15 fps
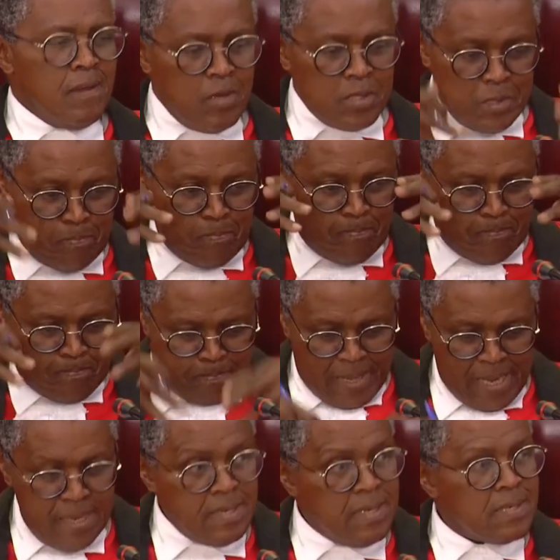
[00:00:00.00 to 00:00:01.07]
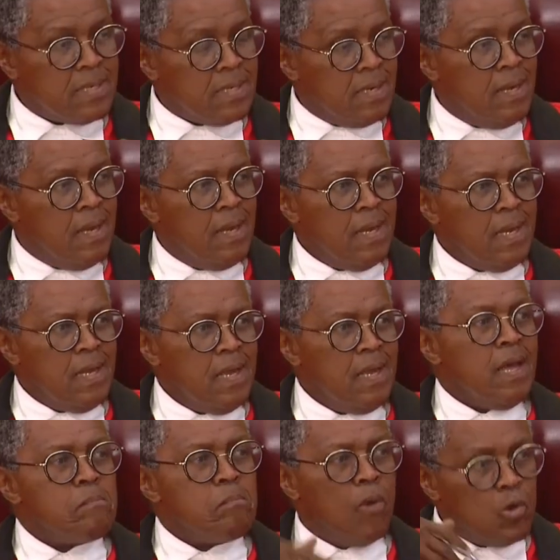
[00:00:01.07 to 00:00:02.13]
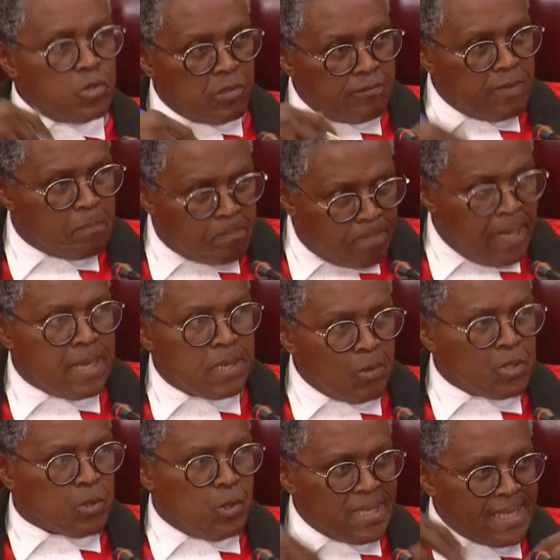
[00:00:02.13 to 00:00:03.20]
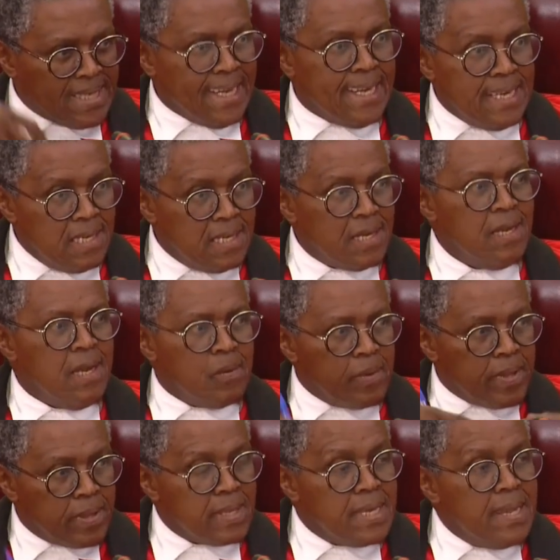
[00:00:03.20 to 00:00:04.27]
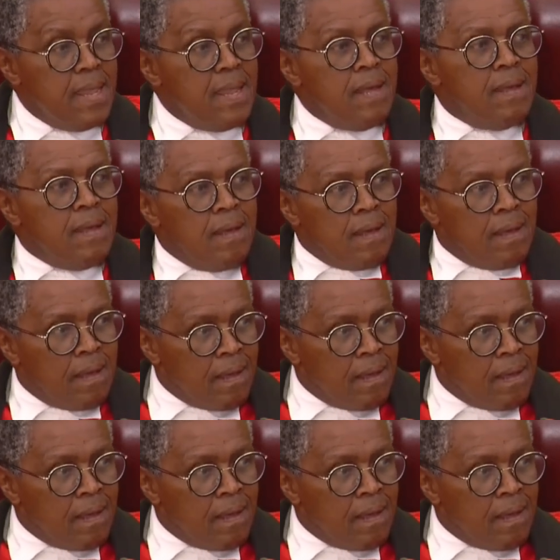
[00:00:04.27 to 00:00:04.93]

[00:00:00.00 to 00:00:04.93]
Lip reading: He was bloodied. Most of the blood was contained within